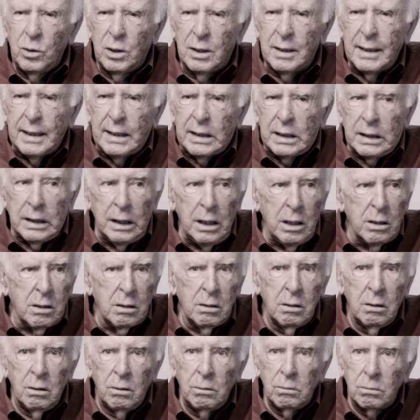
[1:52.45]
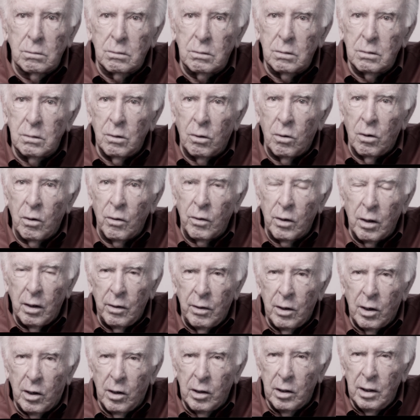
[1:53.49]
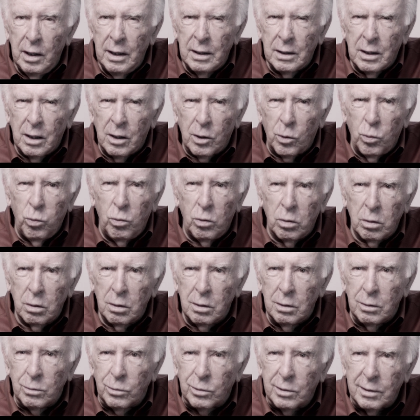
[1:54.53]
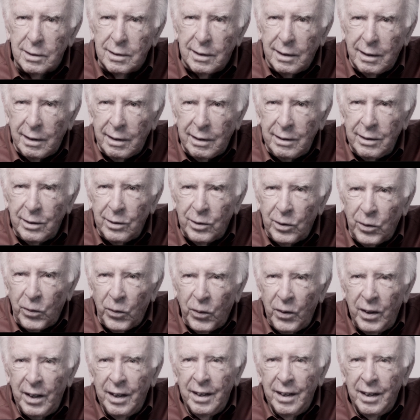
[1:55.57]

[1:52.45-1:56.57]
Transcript: 16th notes, or is it a quarter note scene, you know.